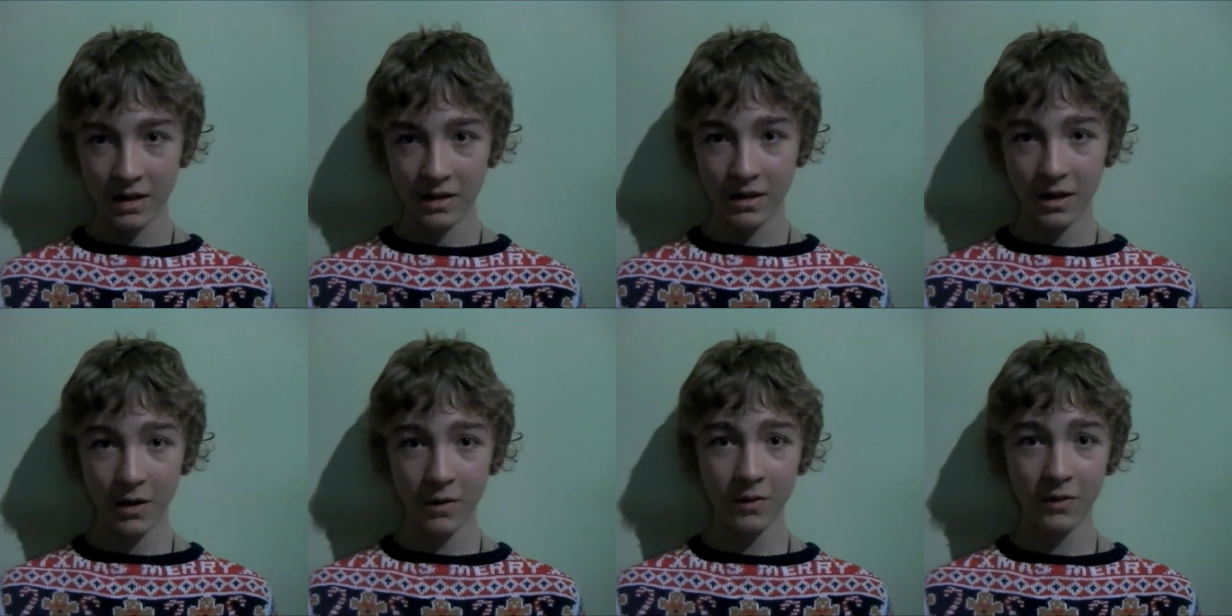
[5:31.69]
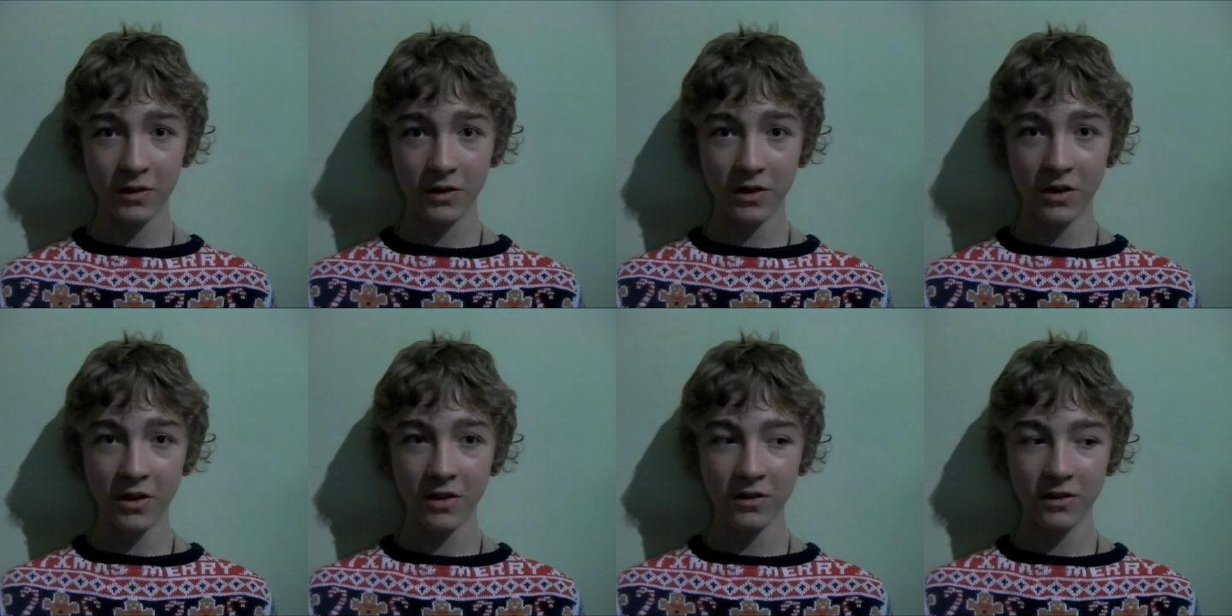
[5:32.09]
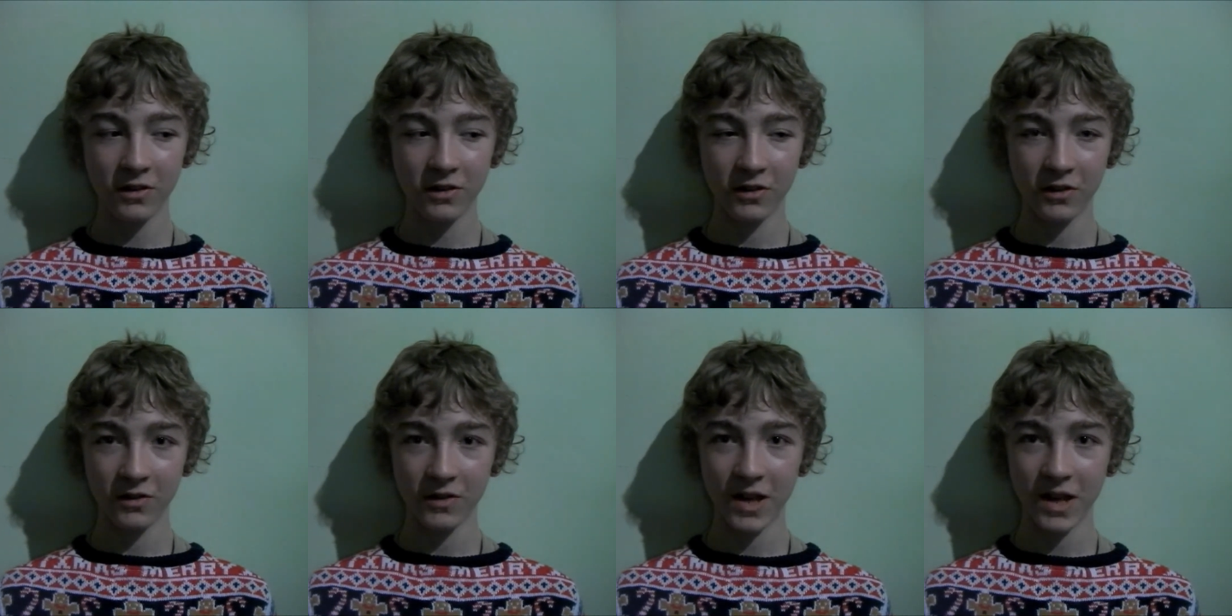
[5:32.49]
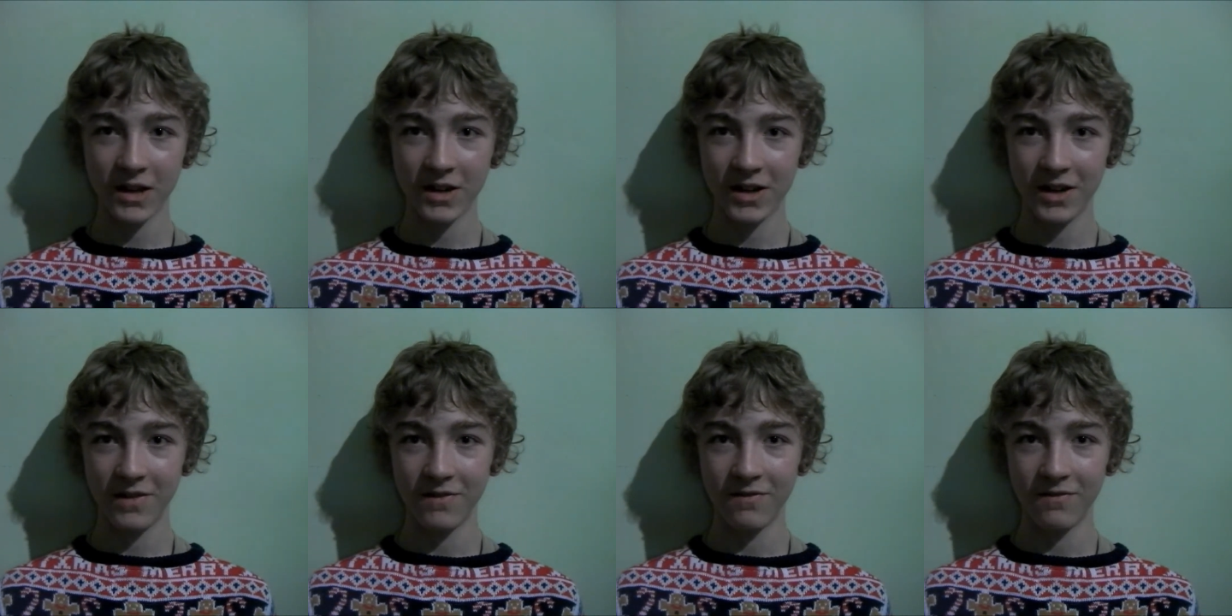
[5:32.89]
those cartridges are
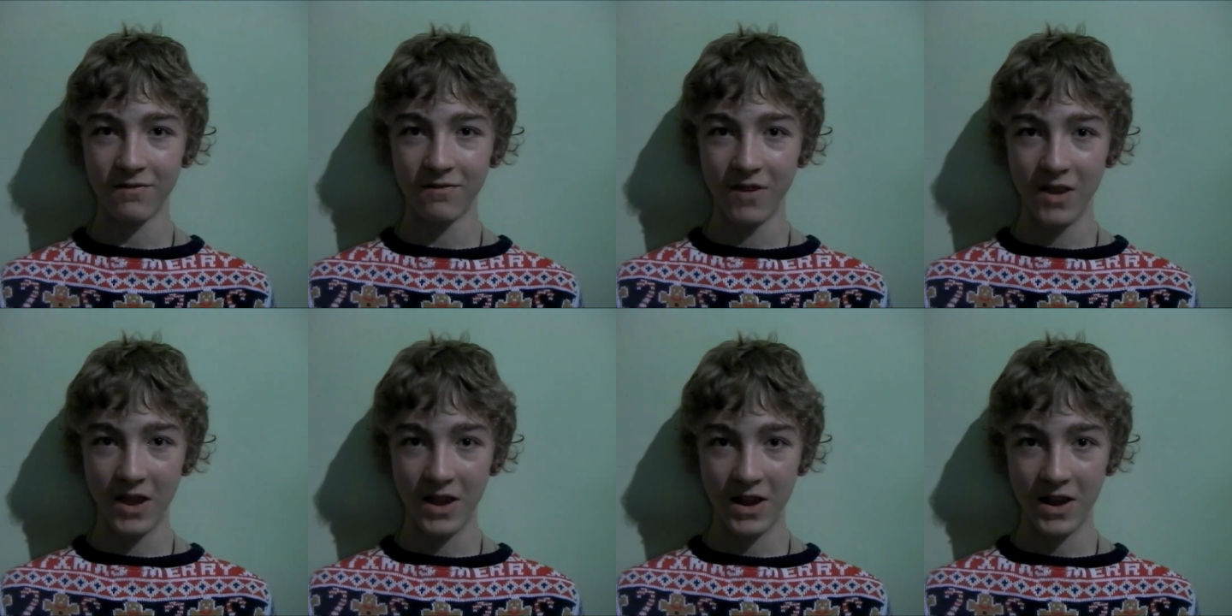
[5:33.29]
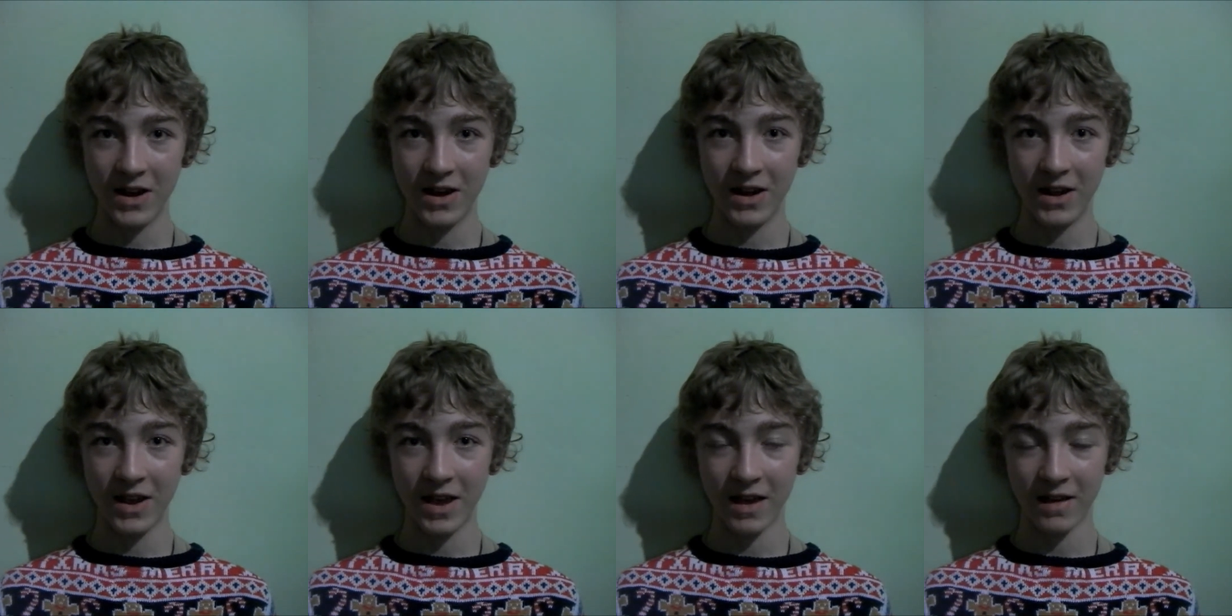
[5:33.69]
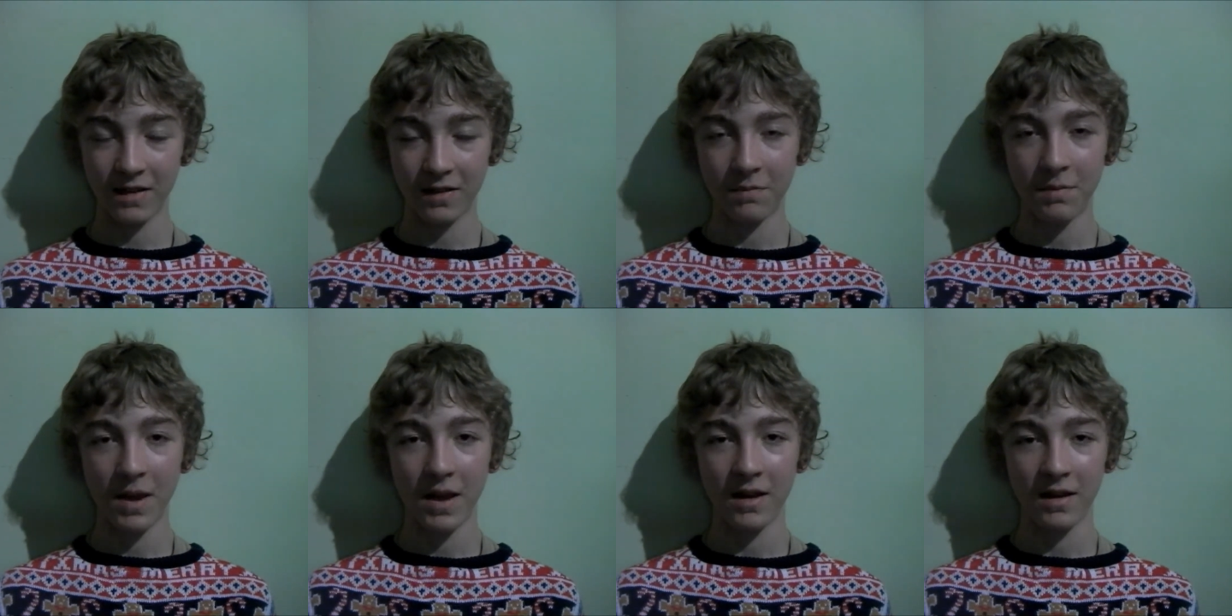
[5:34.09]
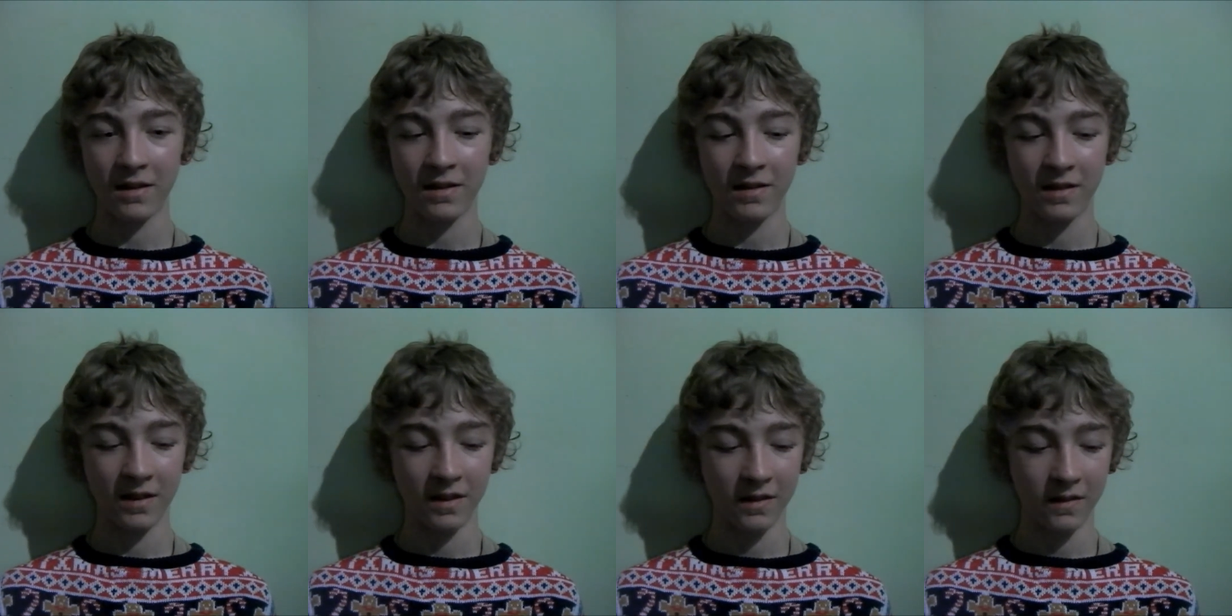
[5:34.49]
actually really
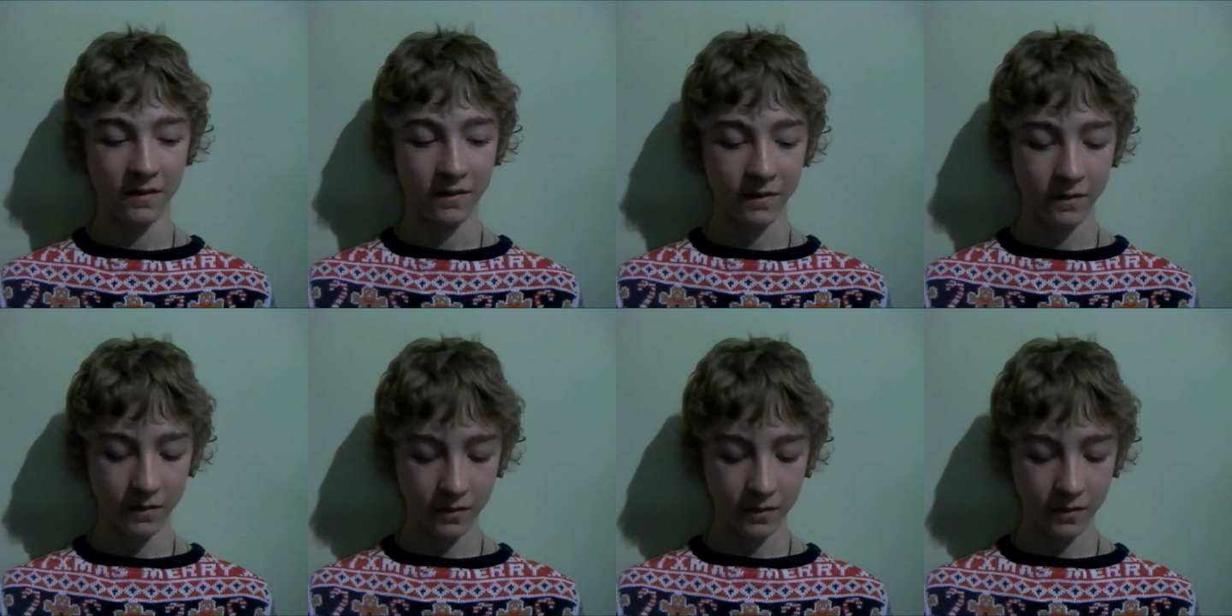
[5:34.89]
expensive.